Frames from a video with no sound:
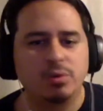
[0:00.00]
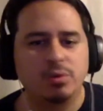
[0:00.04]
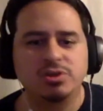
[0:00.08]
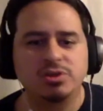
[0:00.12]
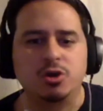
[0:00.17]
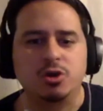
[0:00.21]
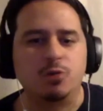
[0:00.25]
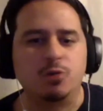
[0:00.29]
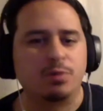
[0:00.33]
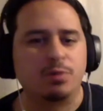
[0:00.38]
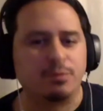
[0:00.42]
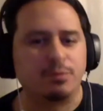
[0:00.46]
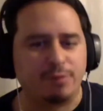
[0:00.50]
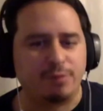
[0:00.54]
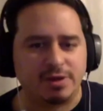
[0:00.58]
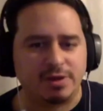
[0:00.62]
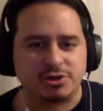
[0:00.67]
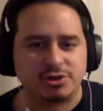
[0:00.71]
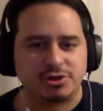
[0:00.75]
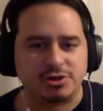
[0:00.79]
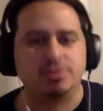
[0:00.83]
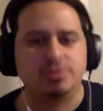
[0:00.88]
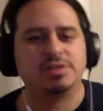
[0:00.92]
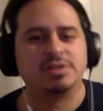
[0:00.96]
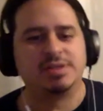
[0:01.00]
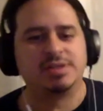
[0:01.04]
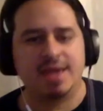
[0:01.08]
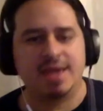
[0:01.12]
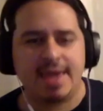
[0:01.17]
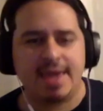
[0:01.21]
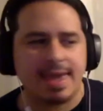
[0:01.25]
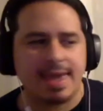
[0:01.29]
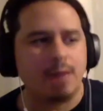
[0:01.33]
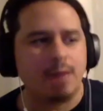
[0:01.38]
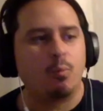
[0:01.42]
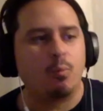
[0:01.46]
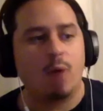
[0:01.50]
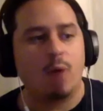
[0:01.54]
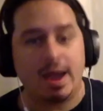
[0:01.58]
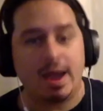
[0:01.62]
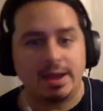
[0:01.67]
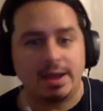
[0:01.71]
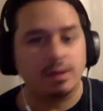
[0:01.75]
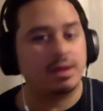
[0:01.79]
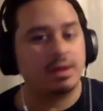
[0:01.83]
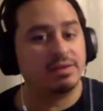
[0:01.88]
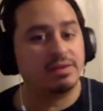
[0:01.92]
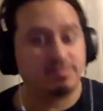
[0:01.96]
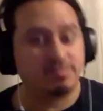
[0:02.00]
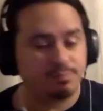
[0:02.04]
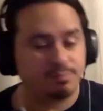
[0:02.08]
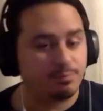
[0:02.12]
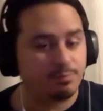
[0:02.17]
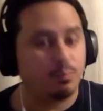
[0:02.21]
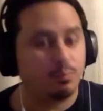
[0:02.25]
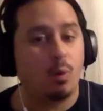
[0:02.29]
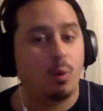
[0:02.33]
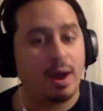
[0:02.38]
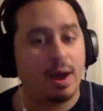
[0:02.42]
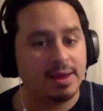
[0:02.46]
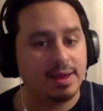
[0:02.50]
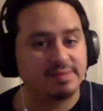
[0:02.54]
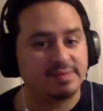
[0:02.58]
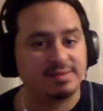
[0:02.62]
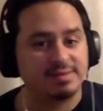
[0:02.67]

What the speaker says: go professional and say, hey, why it's